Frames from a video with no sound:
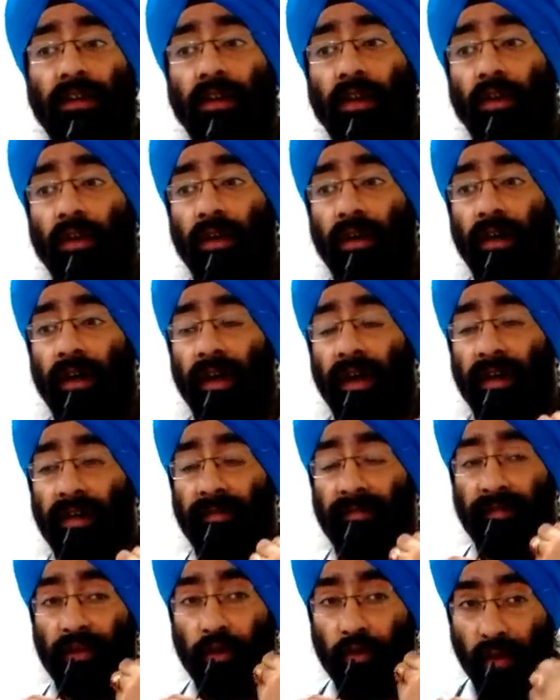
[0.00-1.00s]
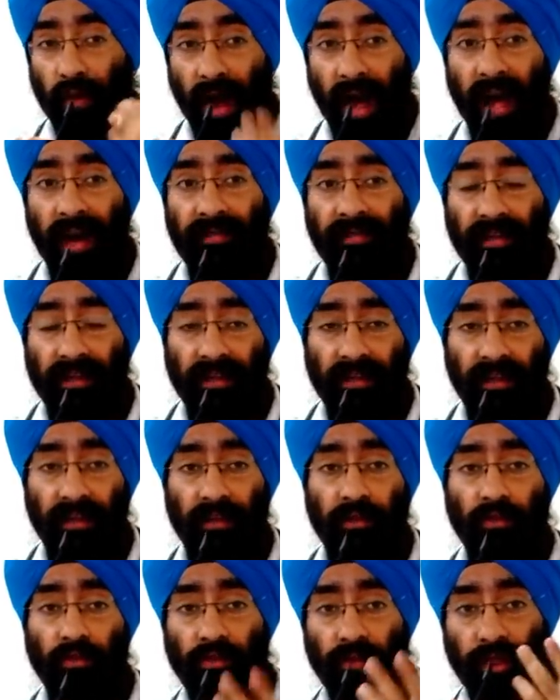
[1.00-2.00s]
Uh, and if you have it,
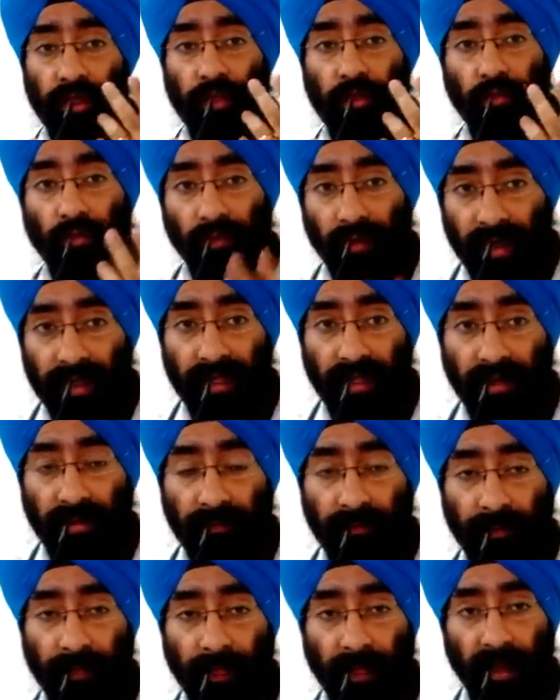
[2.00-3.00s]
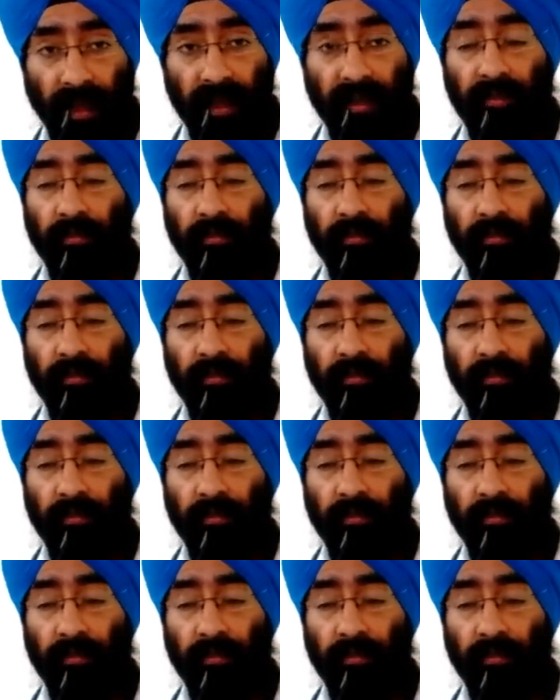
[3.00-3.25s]
do you need to worry, right?